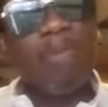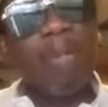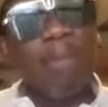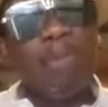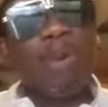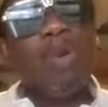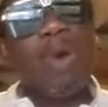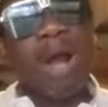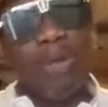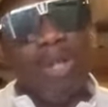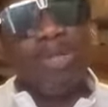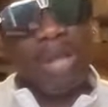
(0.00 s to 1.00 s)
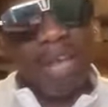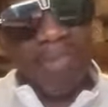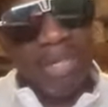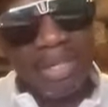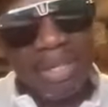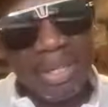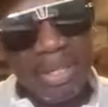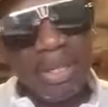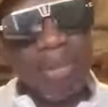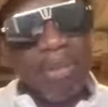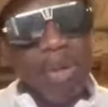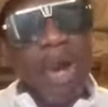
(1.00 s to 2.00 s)
the people who are going to heaven.
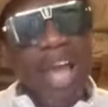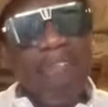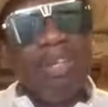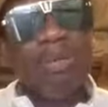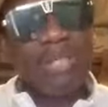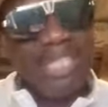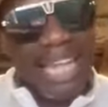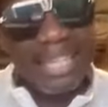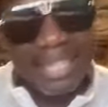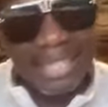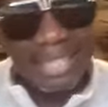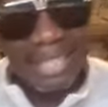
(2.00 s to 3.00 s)
Because heaven will start